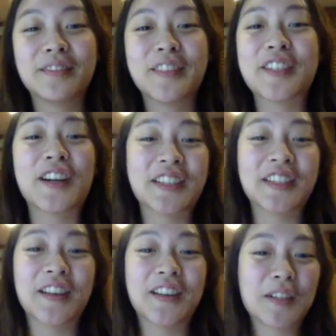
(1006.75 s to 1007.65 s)
we try to
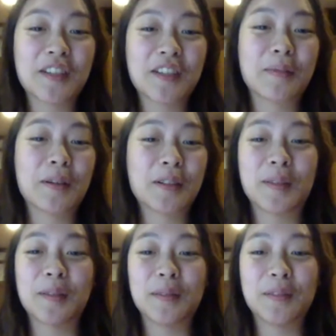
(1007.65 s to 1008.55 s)
do as much as
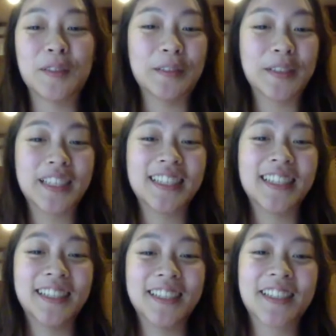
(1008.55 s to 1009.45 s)
possible before we
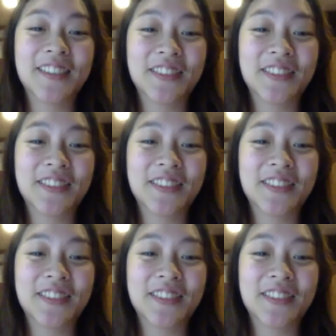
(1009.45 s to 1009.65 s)
ask